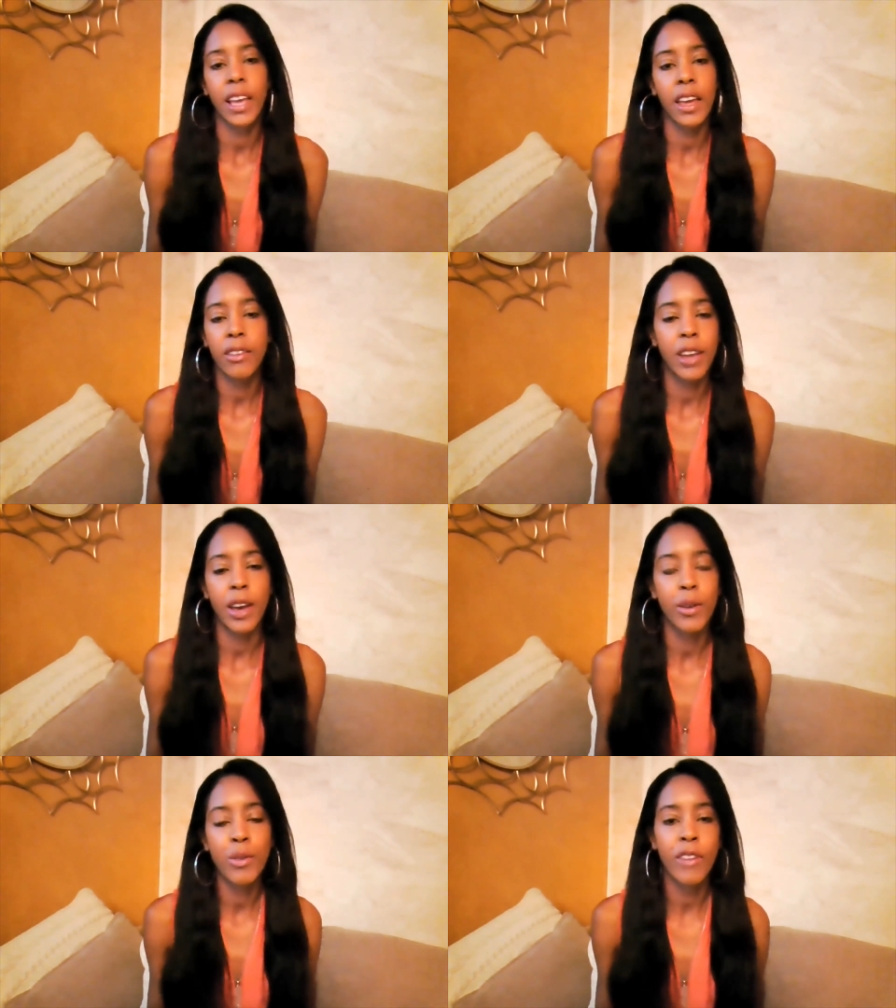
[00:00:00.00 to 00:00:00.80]
I don't
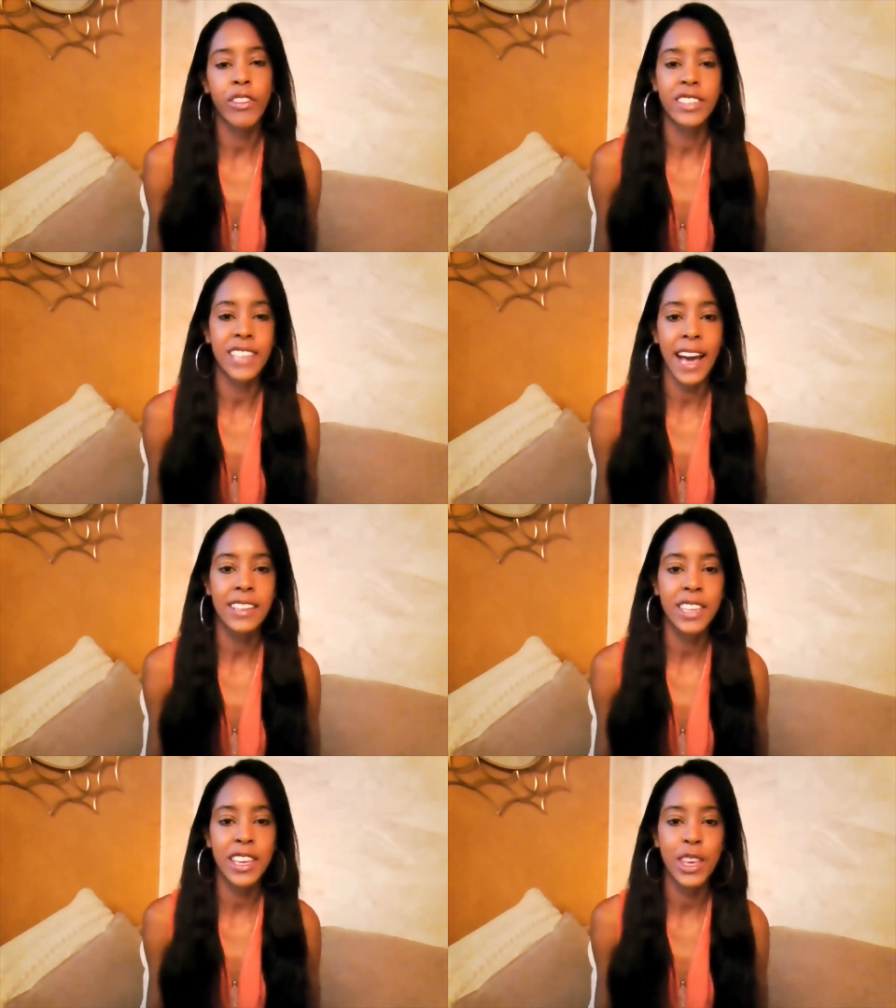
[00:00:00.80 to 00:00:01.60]
know, whoever's
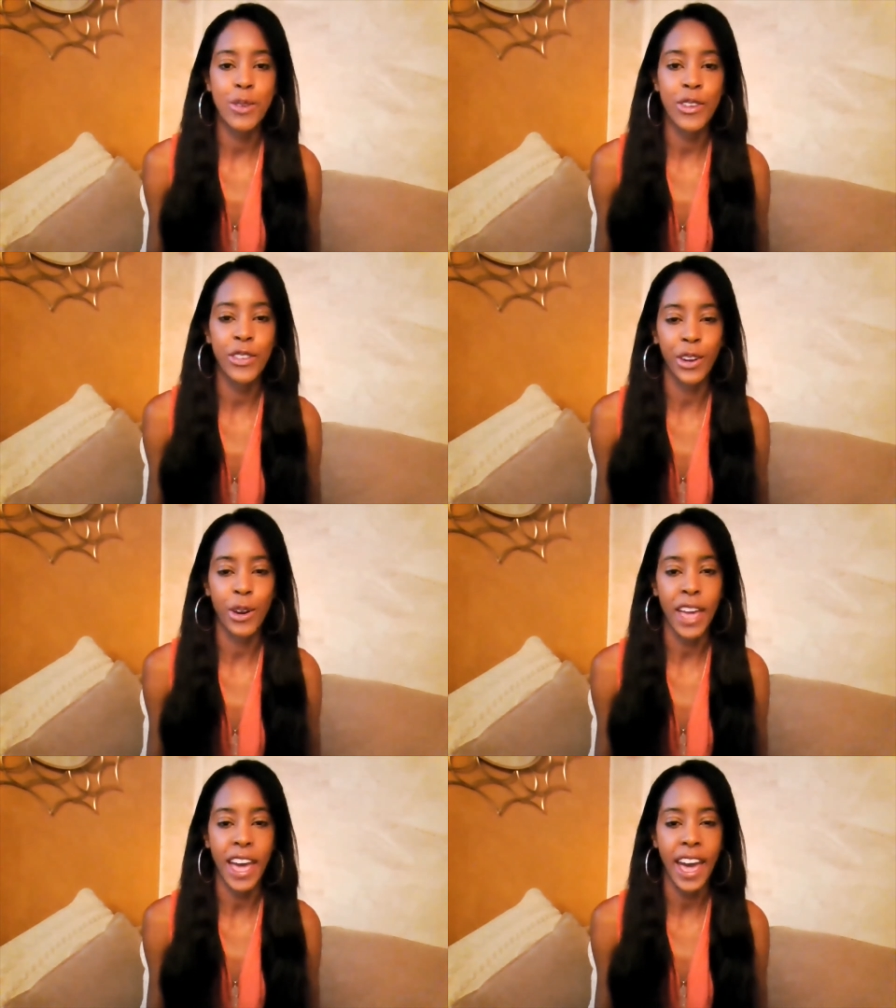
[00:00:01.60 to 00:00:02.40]
asking you if you're
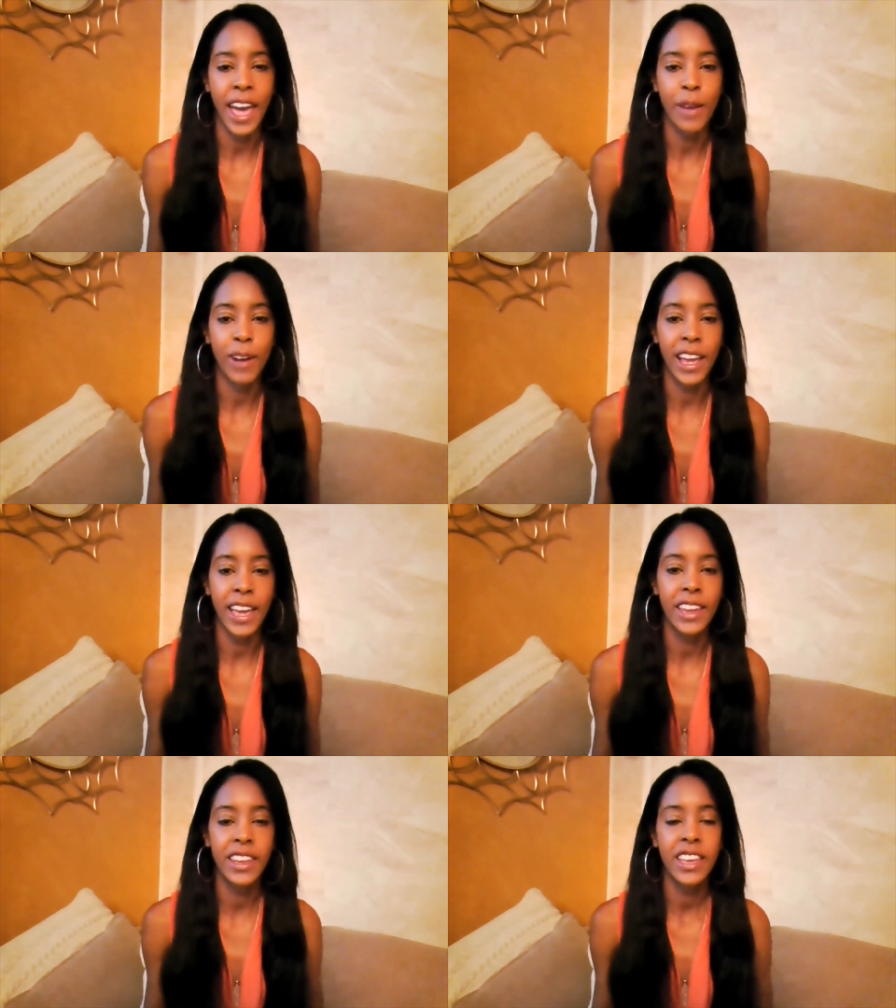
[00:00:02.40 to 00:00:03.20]
okay,
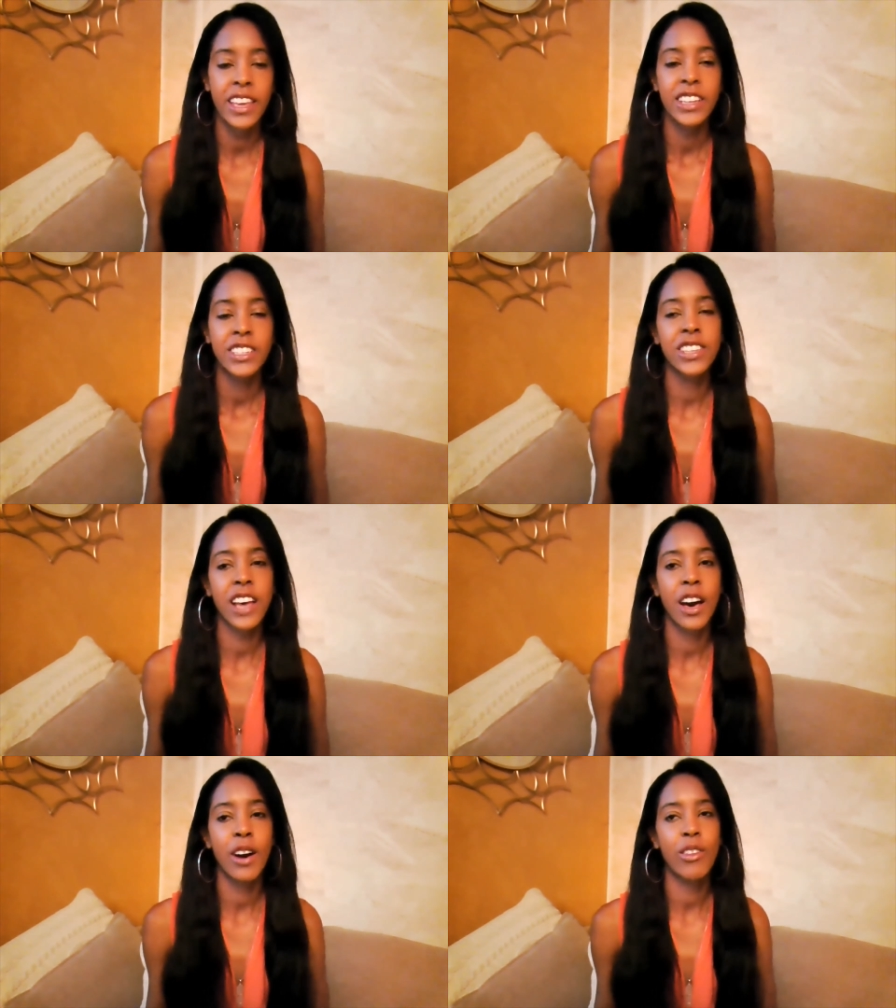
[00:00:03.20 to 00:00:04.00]
right?
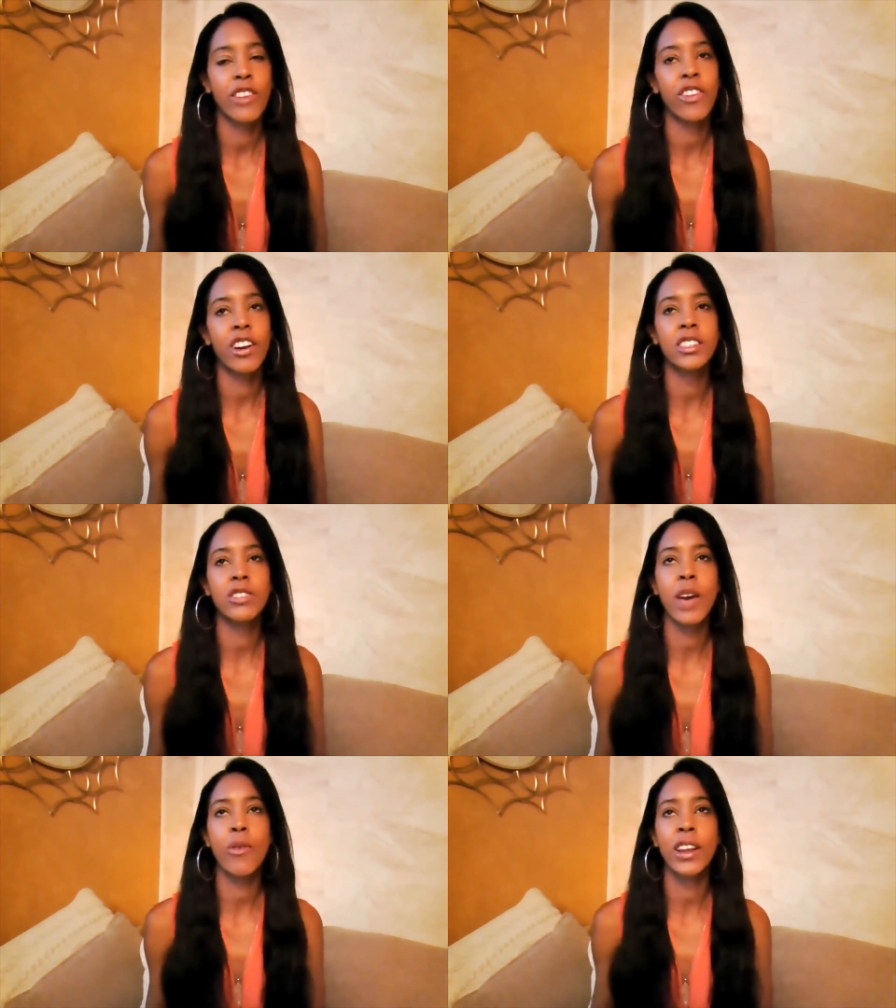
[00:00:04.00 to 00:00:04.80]
So the first
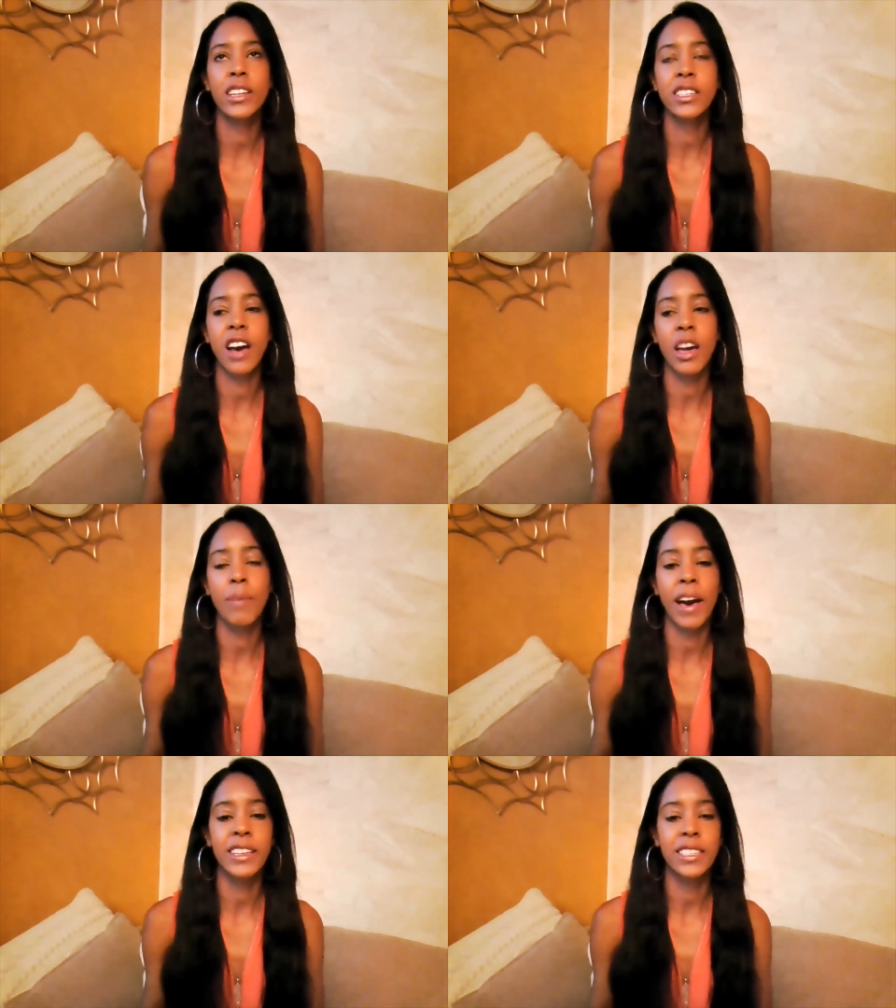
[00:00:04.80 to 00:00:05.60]
one I wanted to talk
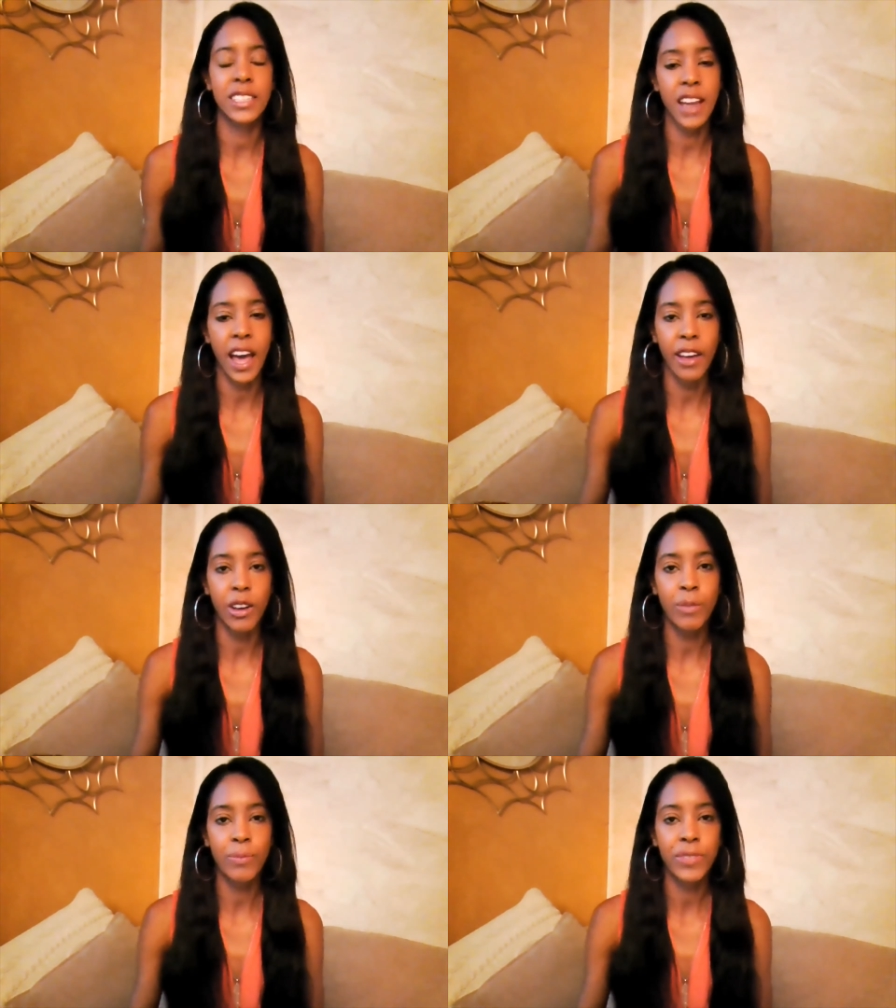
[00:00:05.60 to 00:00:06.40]
about is
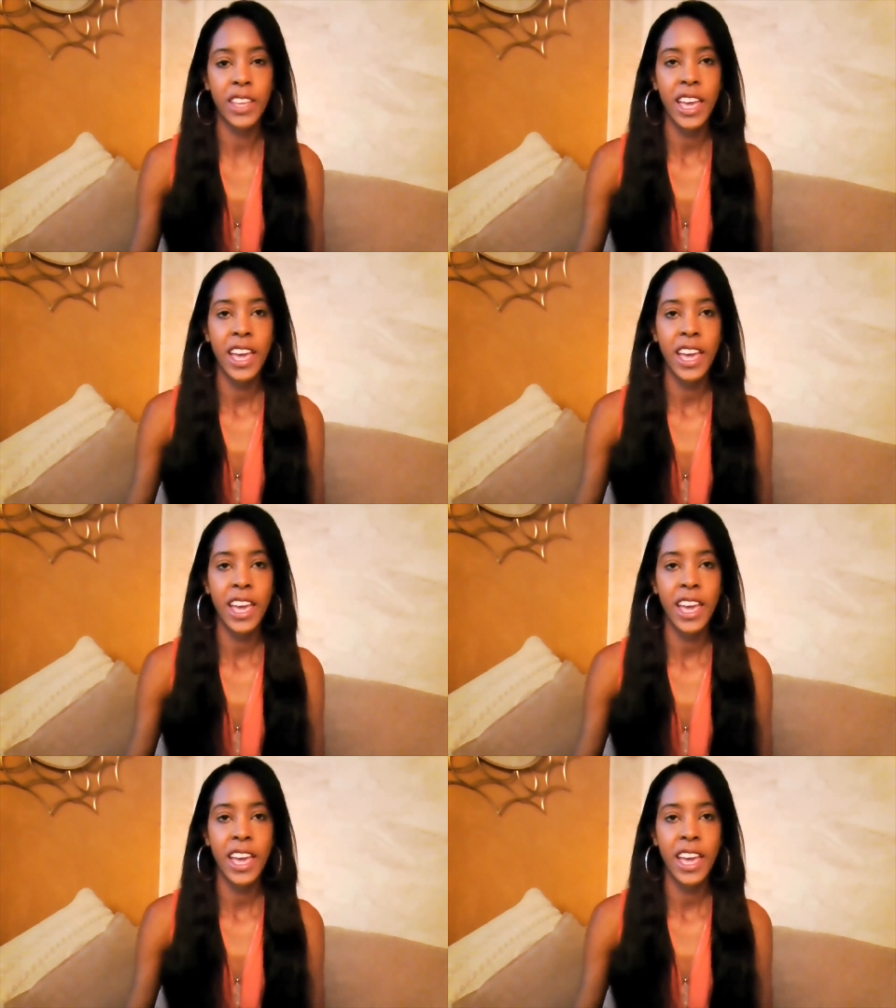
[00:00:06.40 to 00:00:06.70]
denial.